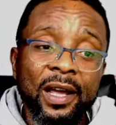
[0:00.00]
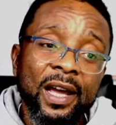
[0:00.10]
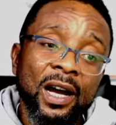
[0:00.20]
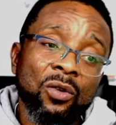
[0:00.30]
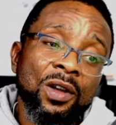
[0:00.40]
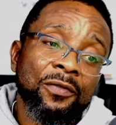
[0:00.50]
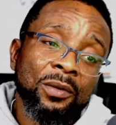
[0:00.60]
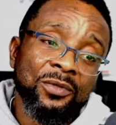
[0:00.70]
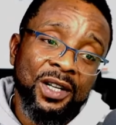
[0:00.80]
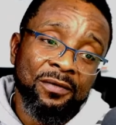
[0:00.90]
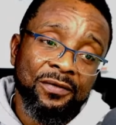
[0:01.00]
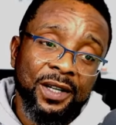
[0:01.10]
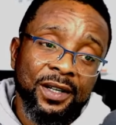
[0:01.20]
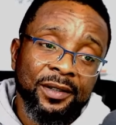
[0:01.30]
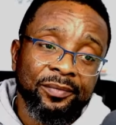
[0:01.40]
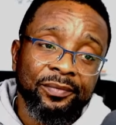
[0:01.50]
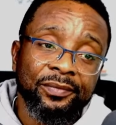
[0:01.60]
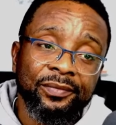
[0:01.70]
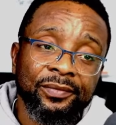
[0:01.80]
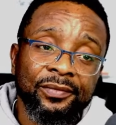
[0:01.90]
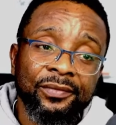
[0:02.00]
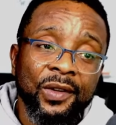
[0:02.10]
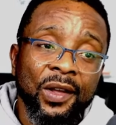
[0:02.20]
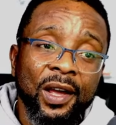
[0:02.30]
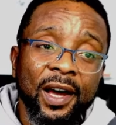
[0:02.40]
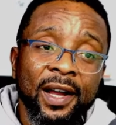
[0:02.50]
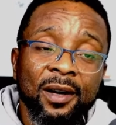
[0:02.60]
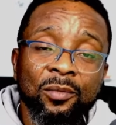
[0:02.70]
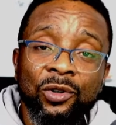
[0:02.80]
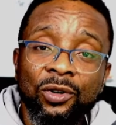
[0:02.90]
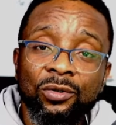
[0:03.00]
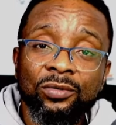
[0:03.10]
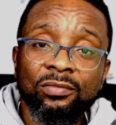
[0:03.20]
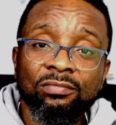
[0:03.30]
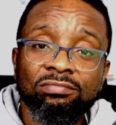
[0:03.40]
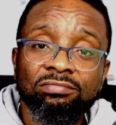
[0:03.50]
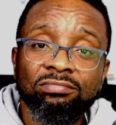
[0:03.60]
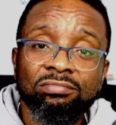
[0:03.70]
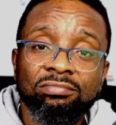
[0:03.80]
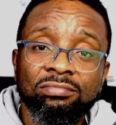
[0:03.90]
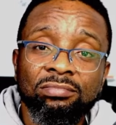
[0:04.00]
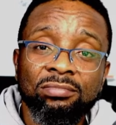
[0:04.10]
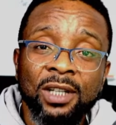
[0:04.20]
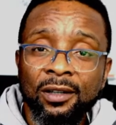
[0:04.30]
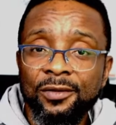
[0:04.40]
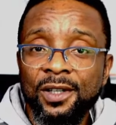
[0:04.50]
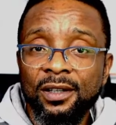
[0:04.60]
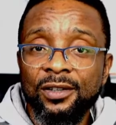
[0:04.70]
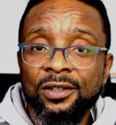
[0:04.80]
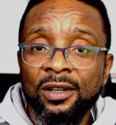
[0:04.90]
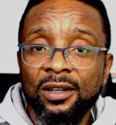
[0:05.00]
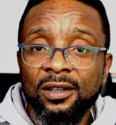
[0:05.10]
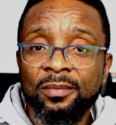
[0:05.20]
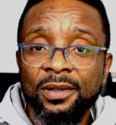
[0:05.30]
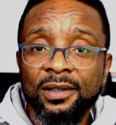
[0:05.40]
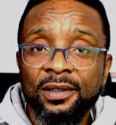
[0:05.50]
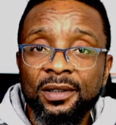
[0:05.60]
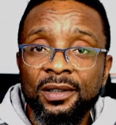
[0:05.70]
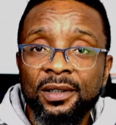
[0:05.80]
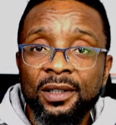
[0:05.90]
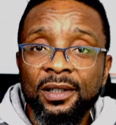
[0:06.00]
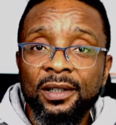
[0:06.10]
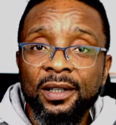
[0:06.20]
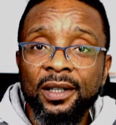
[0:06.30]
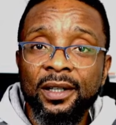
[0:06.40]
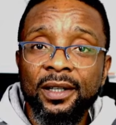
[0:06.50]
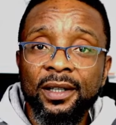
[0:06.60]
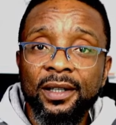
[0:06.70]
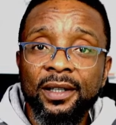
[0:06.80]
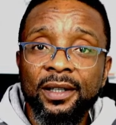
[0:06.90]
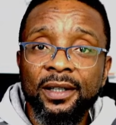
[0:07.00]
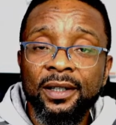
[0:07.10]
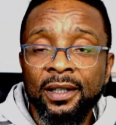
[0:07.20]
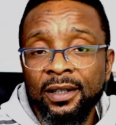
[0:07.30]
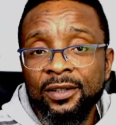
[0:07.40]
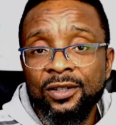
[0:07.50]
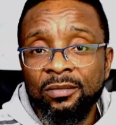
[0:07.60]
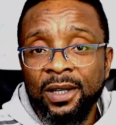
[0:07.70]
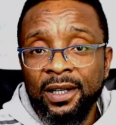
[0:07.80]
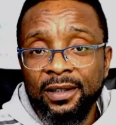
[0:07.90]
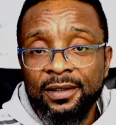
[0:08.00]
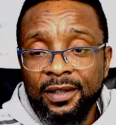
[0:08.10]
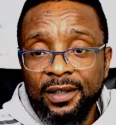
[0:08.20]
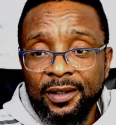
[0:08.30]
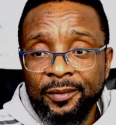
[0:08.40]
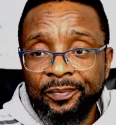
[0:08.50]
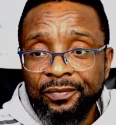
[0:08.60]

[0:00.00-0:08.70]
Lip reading: Away from Zamfara. And I'm going to take a stop. Let's stop by to